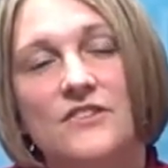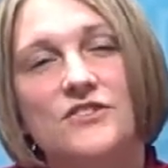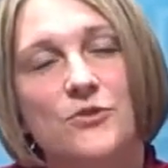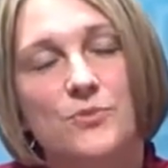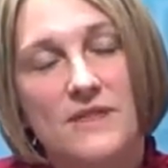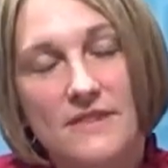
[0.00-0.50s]

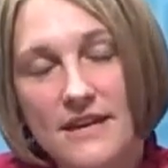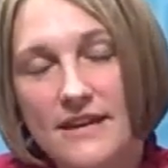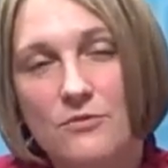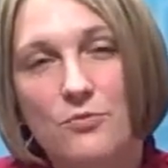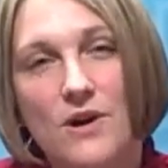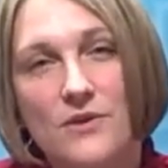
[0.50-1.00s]
So we
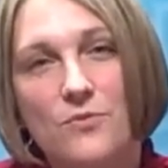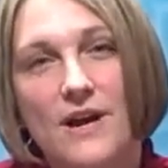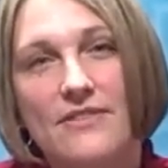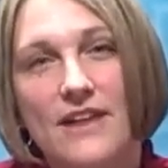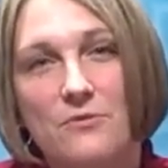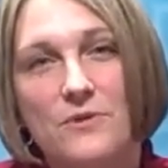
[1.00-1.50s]
think one
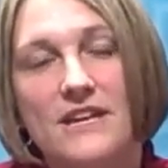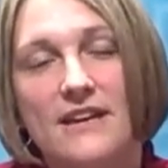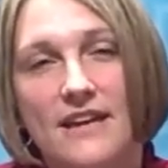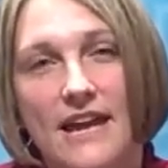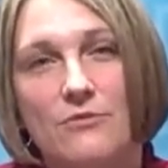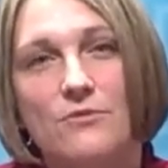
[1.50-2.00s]
way that we
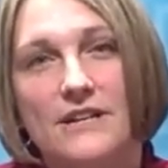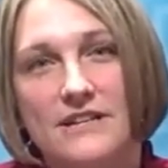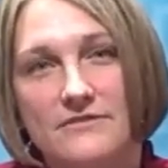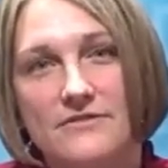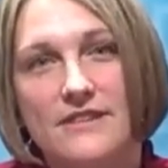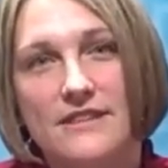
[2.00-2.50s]
can get rid
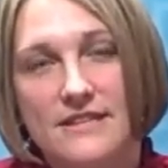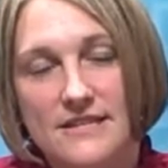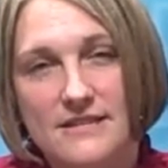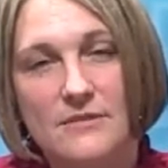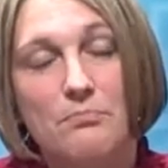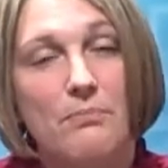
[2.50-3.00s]
of
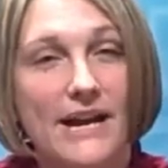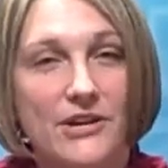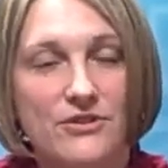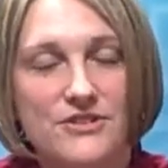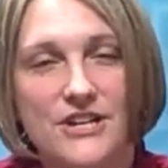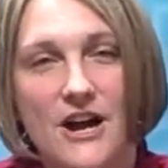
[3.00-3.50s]
this
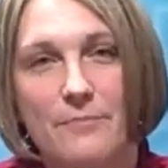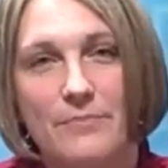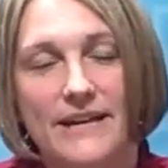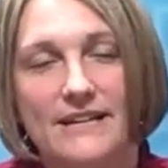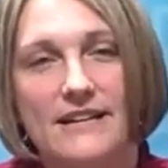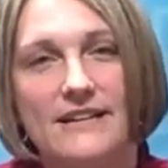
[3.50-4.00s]

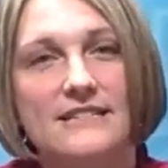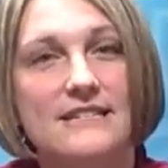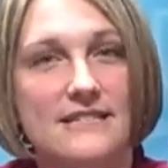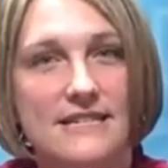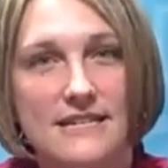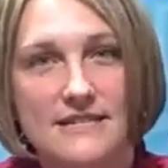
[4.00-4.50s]
microscopic
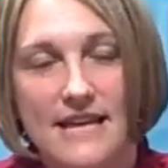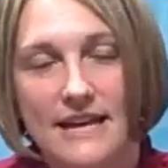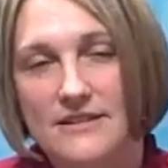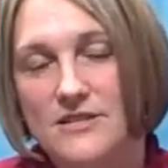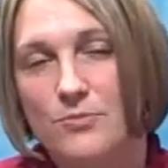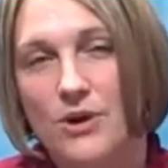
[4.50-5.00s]
disease
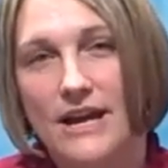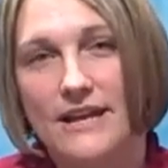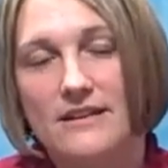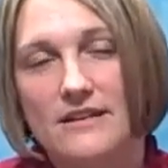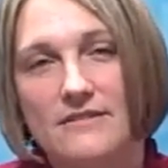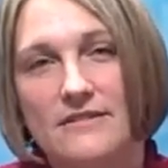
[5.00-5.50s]
that is
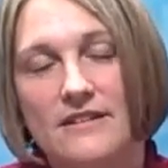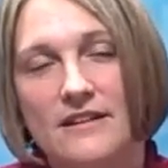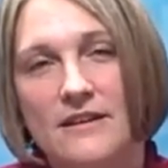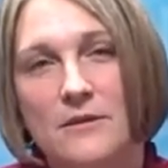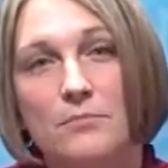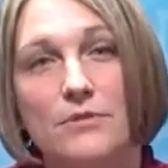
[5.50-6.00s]
spread
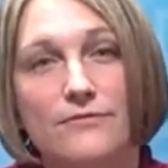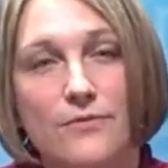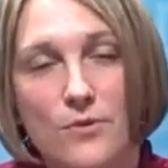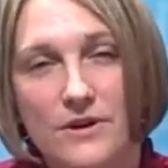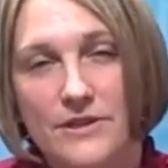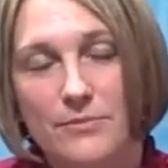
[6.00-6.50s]

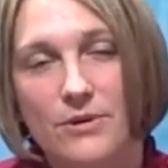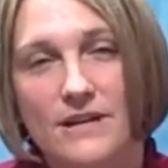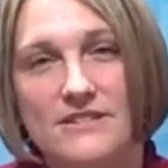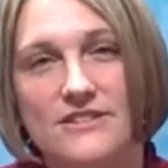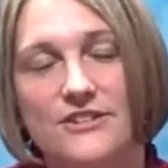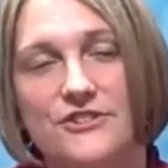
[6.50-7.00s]
before the
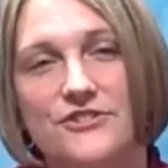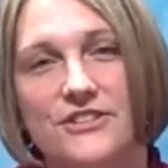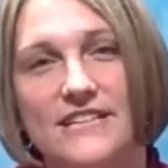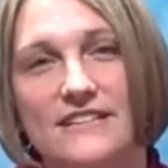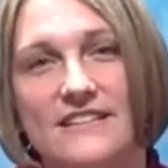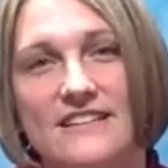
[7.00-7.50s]
breast
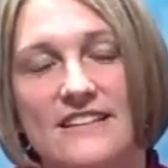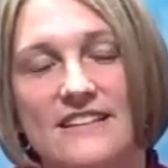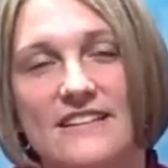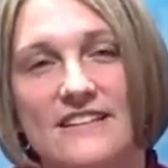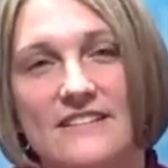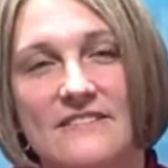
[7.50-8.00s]
surgery
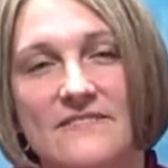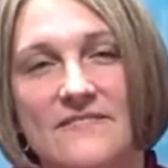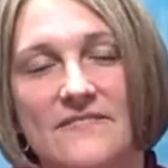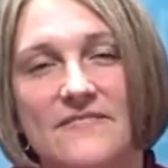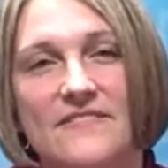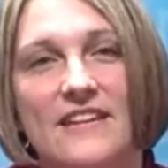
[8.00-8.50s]

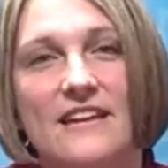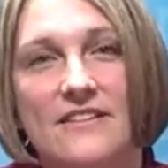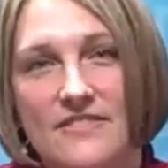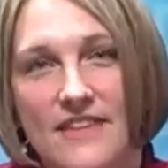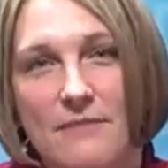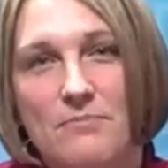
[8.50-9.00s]

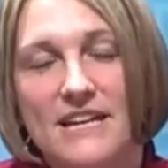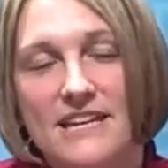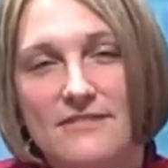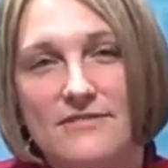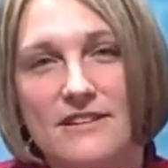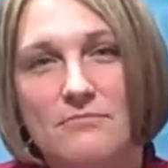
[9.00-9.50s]
that by
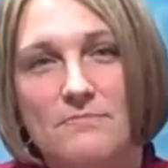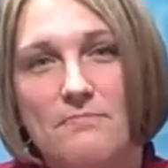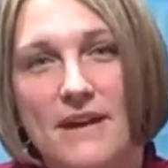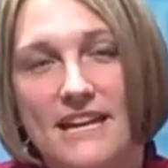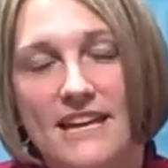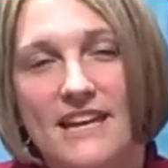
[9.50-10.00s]
giving
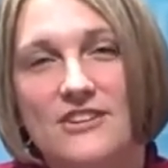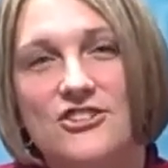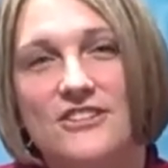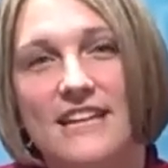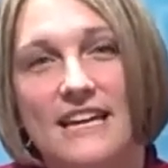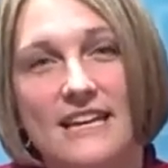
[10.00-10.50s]

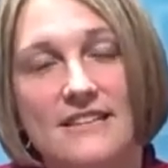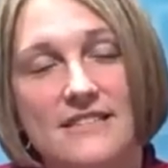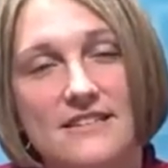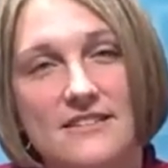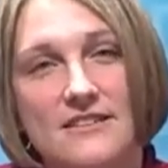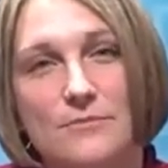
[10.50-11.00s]
medication that
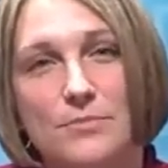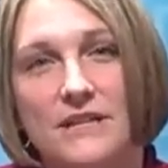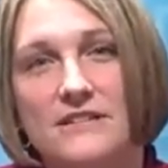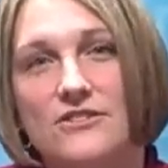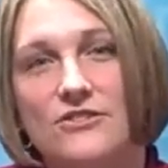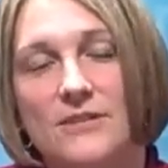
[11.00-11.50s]
gets into the
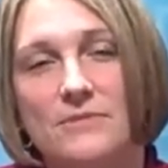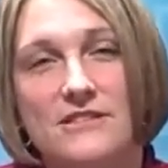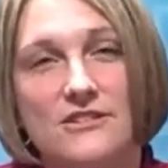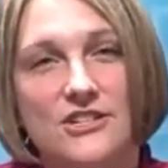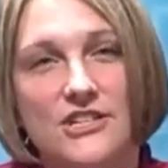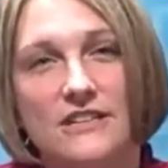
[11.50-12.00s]
bloodstream
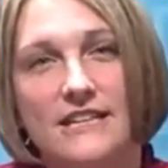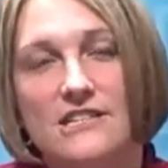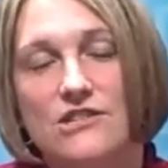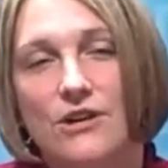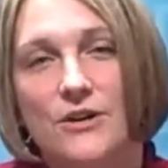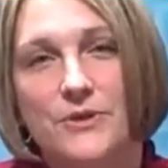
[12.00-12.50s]
and
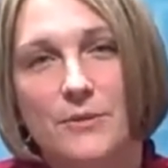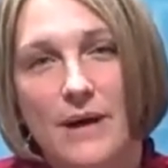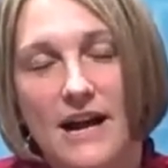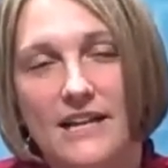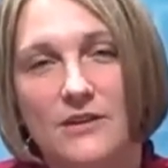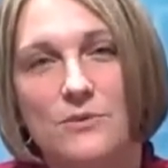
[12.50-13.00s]
circulates throughout the
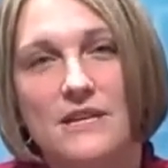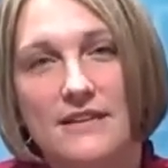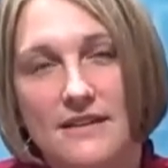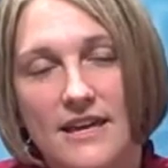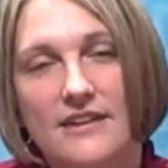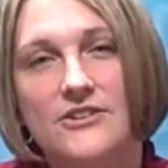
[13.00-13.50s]
body, we
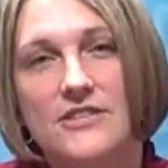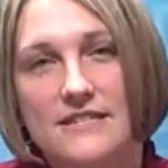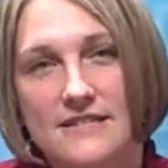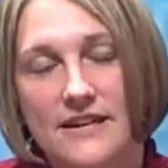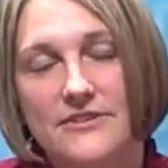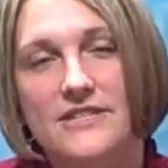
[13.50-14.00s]
can kill
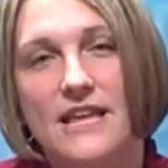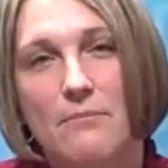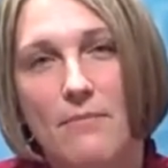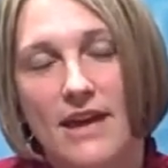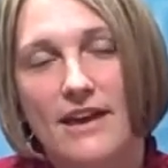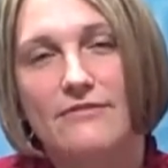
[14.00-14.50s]
the cells
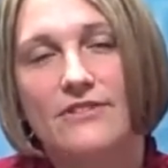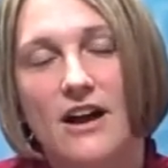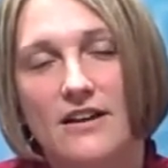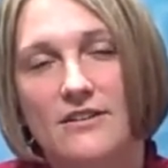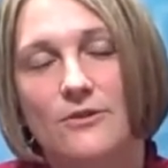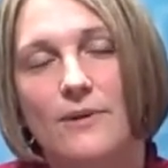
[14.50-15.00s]
that may have
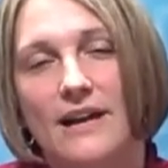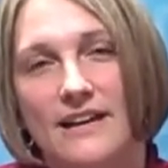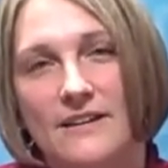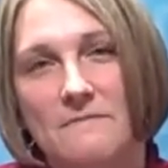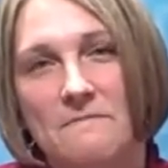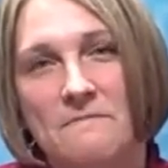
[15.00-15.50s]
gotten away.